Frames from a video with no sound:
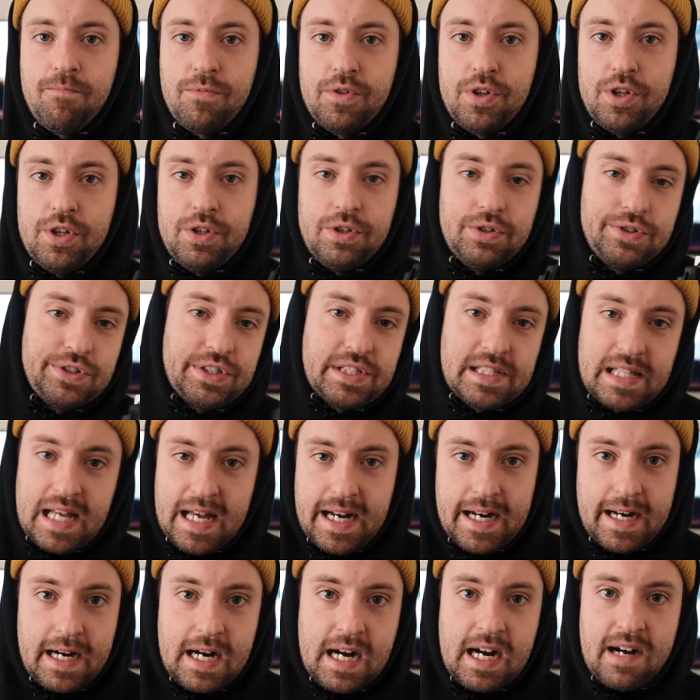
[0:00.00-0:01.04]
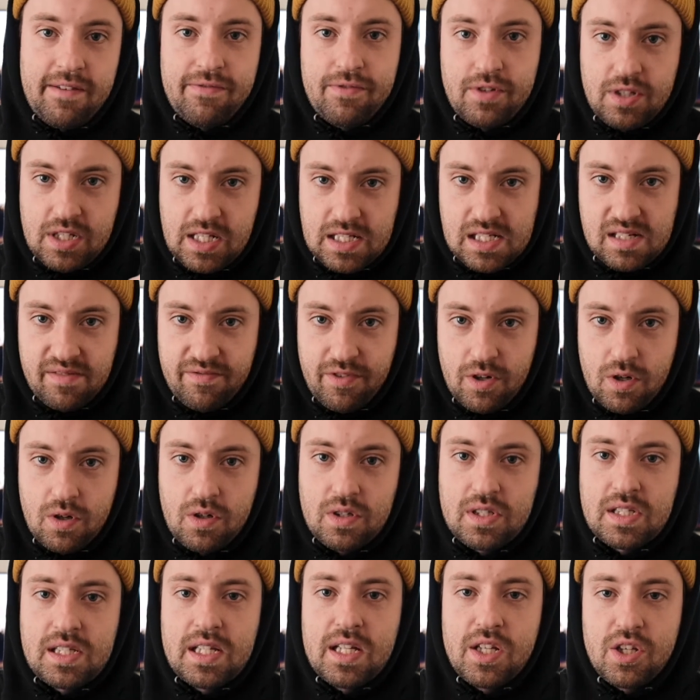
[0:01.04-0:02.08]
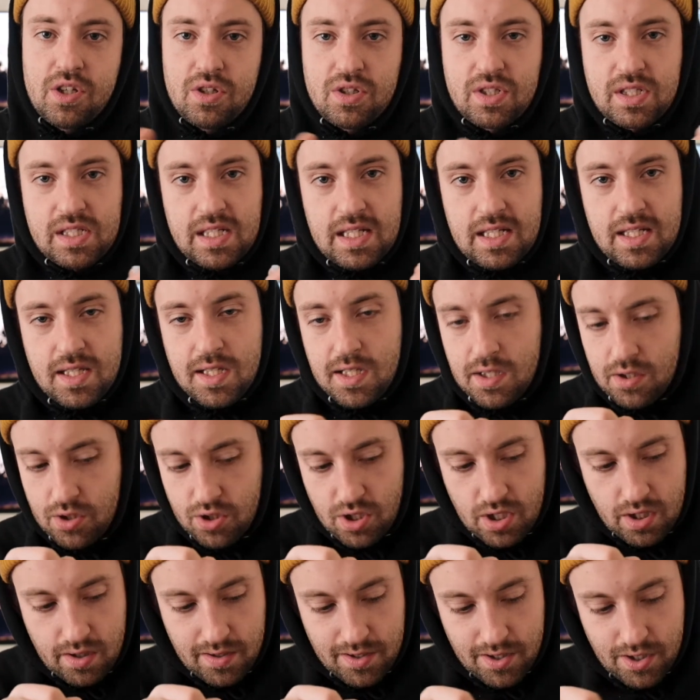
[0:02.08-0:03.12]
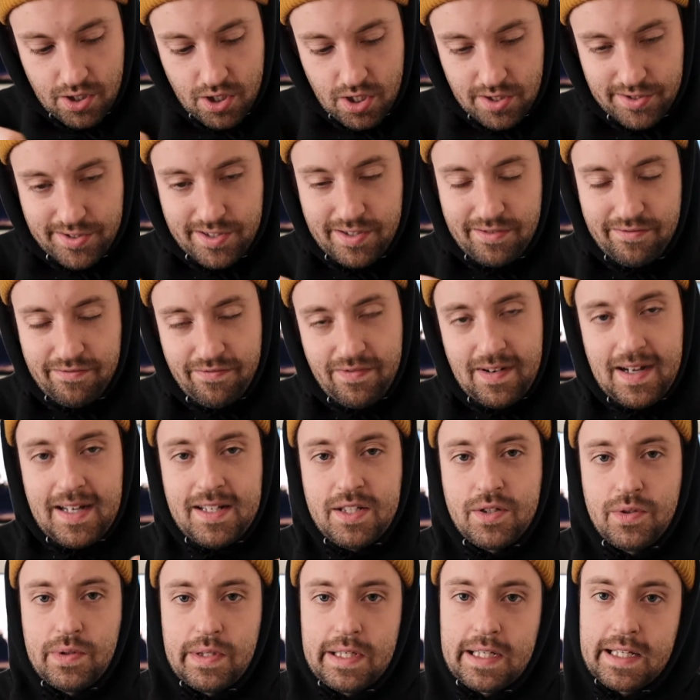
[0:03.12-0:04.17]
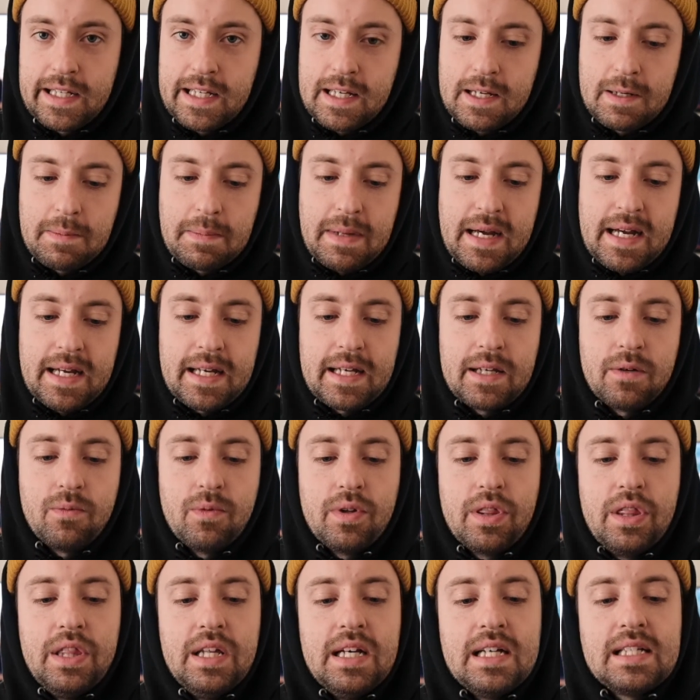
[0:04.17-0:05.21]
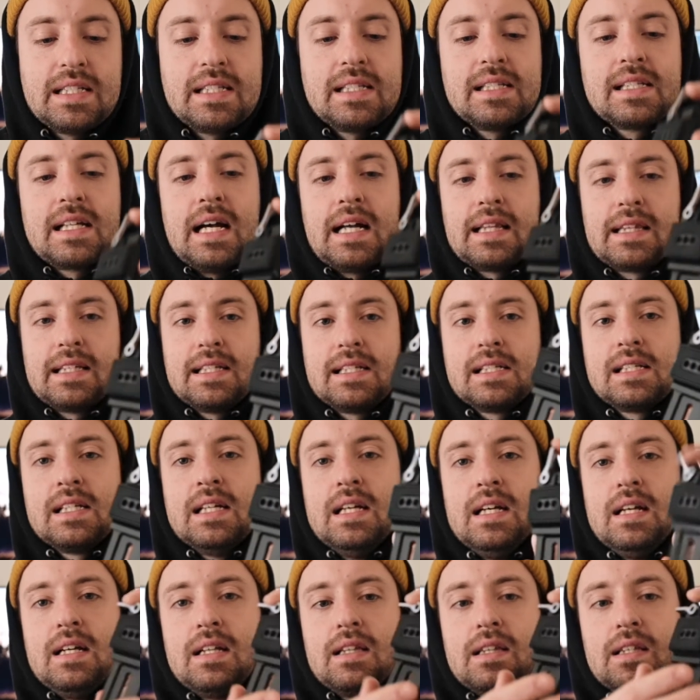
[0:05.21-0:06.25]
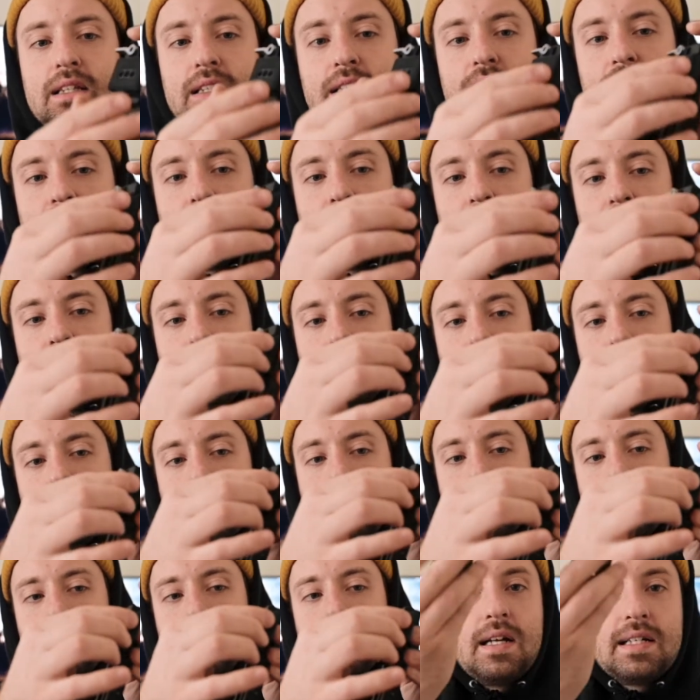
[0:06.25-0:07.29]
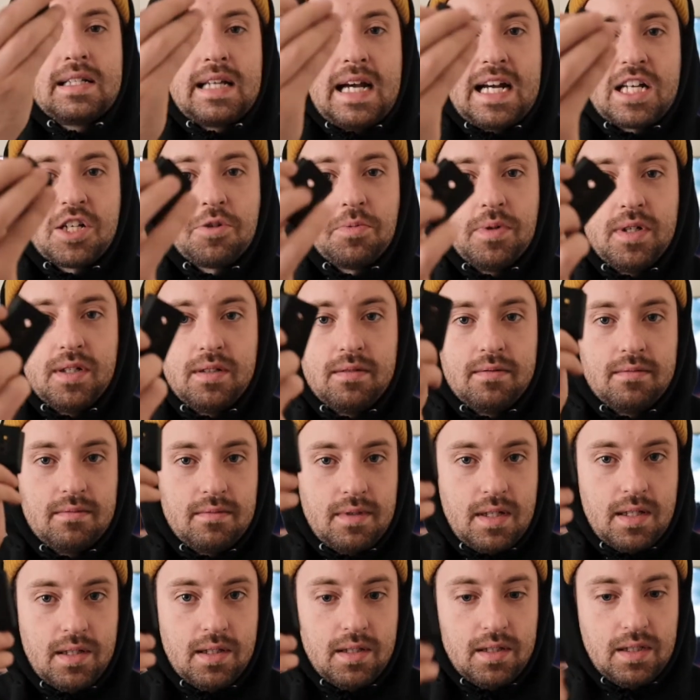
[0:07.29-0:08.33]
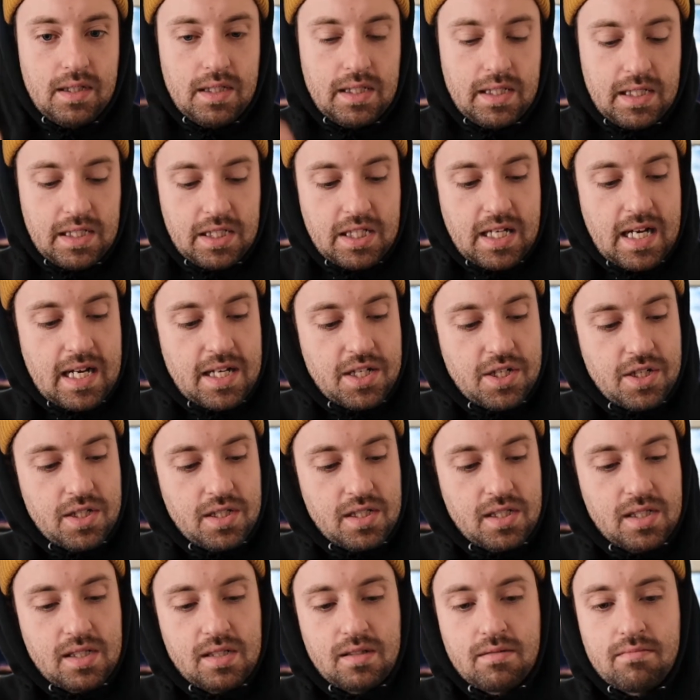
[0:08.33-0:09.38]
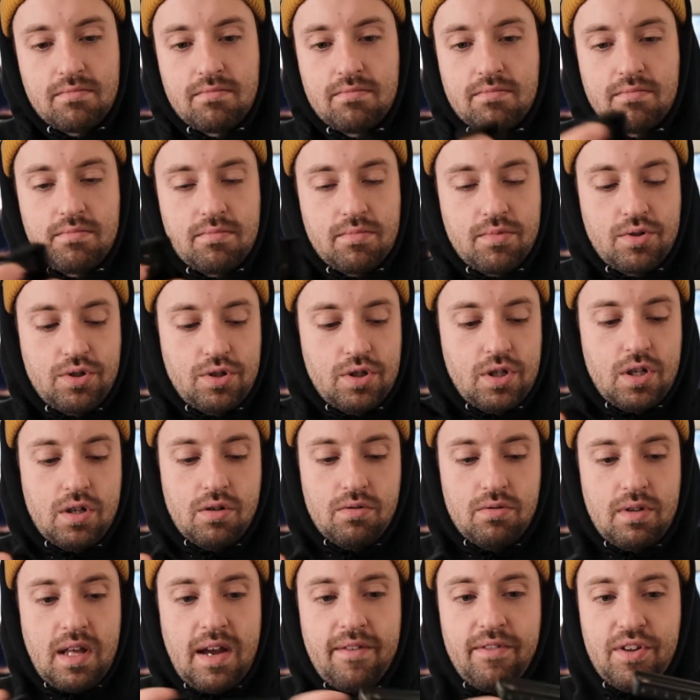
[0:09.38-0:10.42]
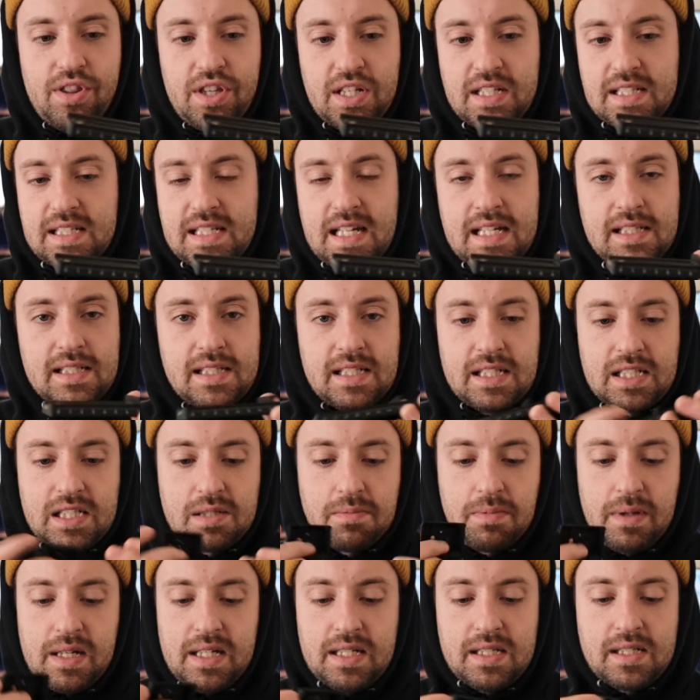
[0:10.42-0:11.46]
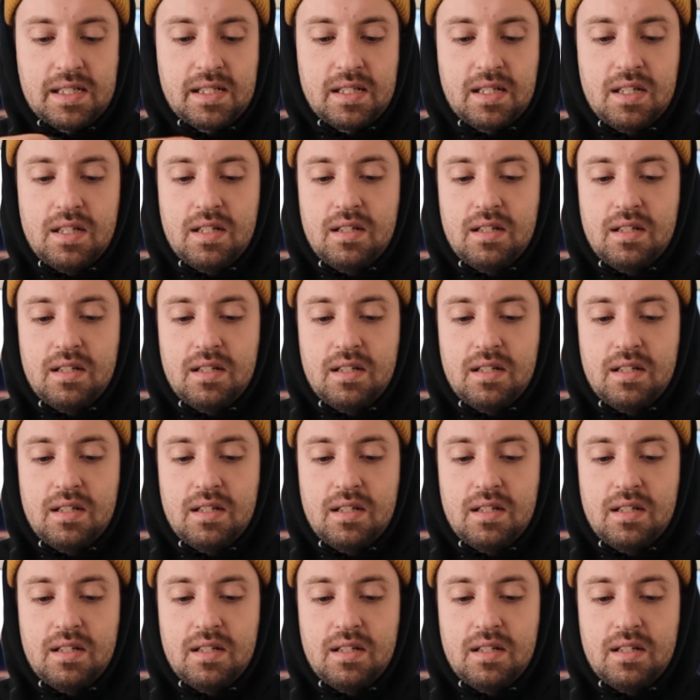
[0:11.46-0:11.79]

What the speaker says: You'd slide it off, take some photos, and then you sit and then you try to adjust and fine tune it and get it back in. With this, it's got this little attachment, it literally detaches, you know, everything stays in its place.